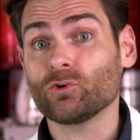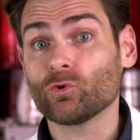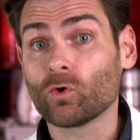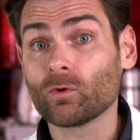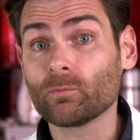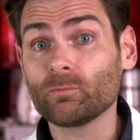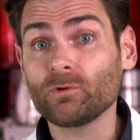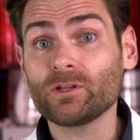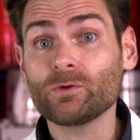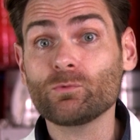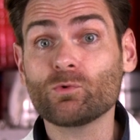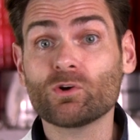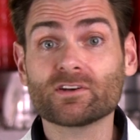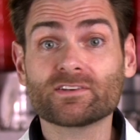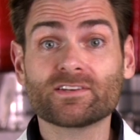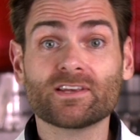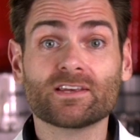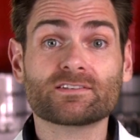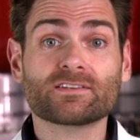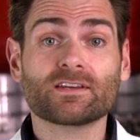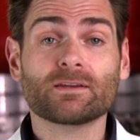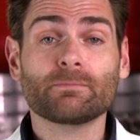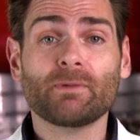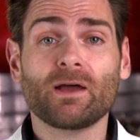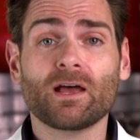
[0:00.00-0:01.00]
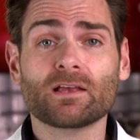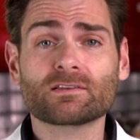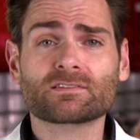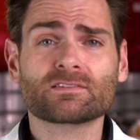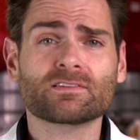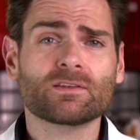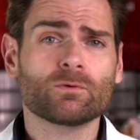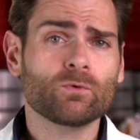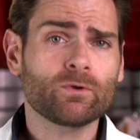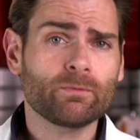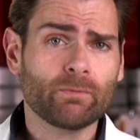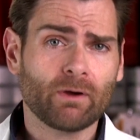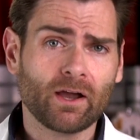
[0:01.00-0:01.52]
Normally we're testing masks
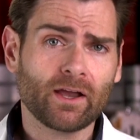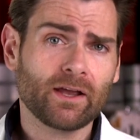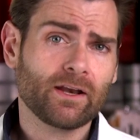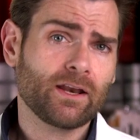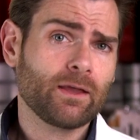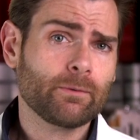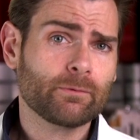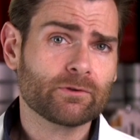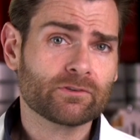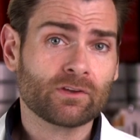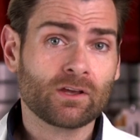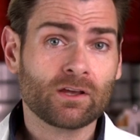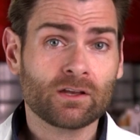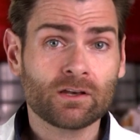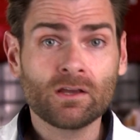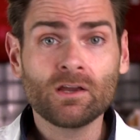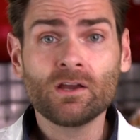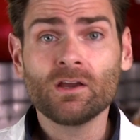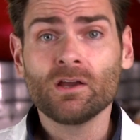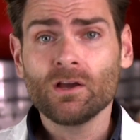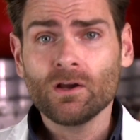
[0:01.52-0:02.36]
that we buy on Amazon,